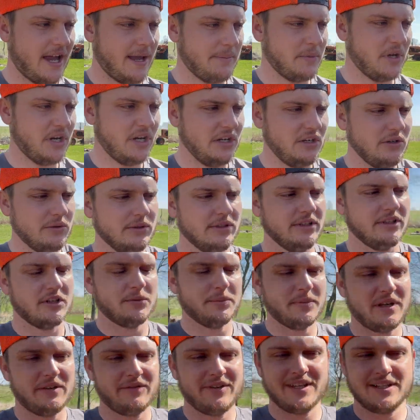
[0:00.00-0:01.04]
I'm gonna do a little
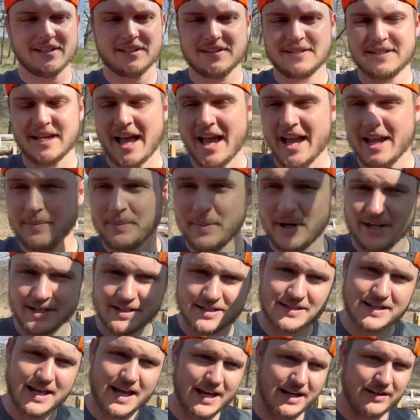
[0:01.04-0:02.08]
bit of a
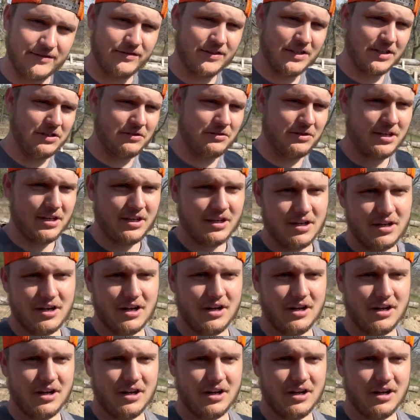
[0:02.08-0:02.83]
side-by-side -side video here